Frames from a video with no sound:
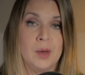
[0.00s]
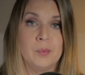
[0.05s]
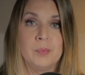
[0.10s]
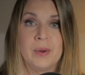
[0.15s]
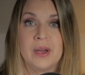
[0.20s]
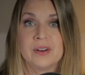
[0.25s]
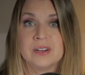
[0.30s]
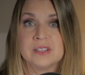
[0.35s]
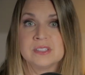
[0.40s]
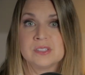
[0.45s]

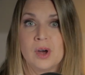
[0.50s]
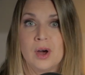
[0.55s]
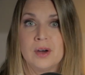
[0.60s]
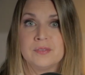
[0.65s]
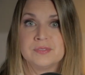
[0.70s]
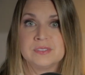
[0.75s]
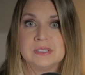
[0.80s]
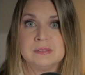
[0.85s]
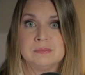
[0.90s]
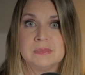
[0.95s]
Parents
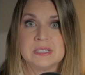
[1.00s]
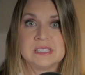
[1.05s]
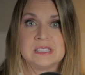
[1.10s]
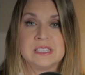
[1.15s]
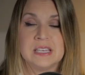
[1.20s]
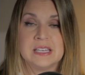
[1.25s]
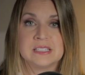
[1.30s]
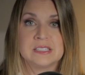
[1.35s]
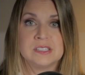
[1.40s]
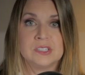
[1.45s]
often miss
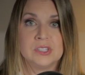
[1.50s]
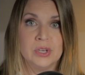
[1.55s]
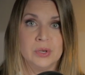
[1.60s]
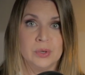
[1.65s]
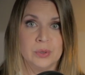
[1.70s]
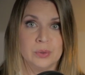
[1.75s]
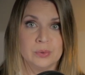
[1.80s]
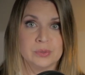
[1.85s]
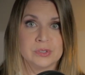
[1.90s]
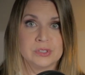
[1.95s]
things
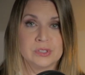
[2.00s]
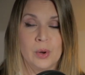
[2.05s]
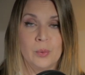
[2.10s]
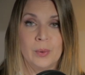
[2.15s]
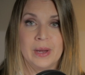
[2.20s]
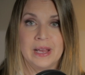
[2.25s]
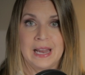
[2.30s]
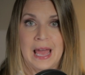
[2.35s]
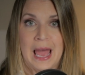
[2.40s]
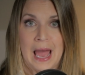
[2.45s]
too, so
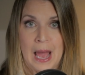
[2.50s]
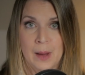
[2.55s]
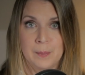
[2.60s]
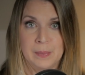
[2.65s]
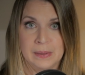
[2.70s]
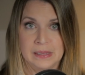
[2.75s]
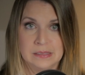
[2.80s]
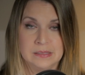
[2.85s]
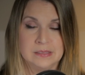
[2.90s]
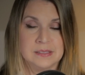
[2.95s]
it
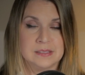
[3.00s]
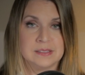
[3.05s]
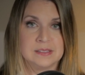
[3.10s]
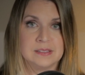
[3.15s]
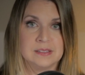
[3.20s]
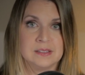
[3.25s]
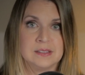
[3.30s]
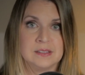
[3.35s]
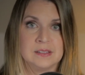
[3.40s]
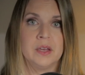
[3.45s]
happens.